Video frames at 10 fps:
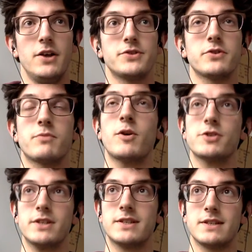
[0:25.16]
So the
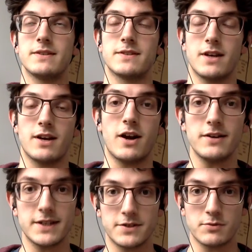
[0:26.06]
project is
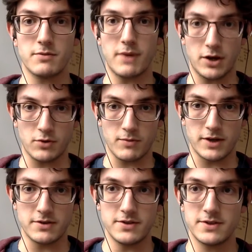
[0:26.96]
context-aware
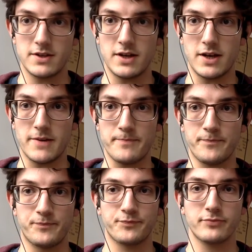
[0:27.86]
micro-reminders.
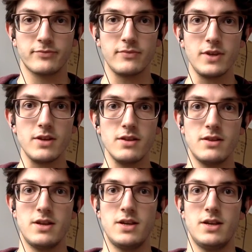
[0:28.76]

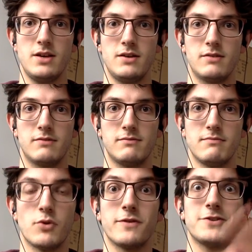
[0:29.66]
The
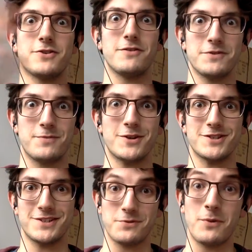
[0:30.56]
motivation of this
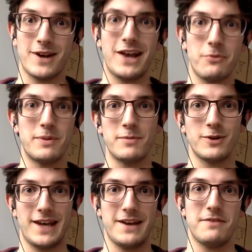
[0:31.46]
project is we want to help people
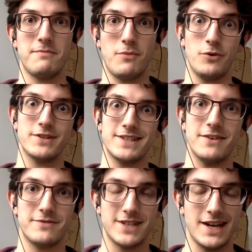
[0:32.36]
get more
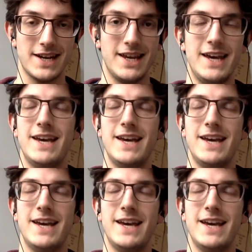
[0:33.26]
stuff done.